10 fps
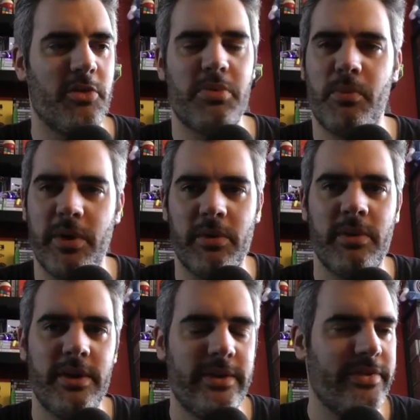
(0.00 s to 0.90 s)
in open wheel
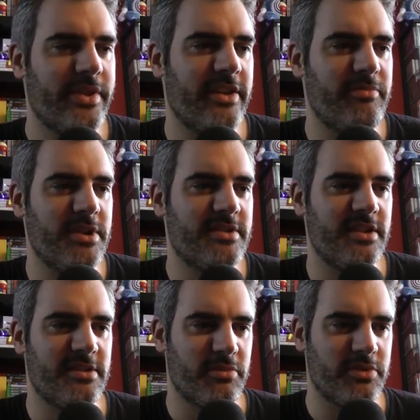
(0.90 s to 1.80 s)
they've been
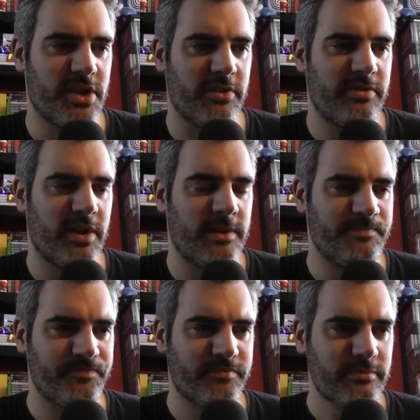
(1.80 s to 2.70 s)
sensible so far.
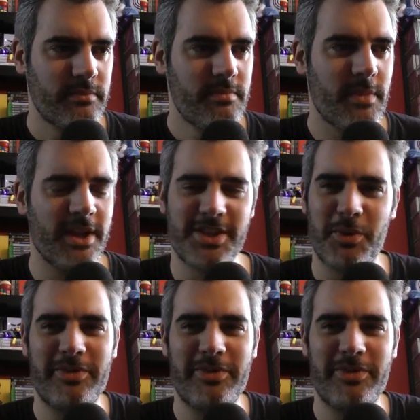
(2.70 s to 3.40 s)
So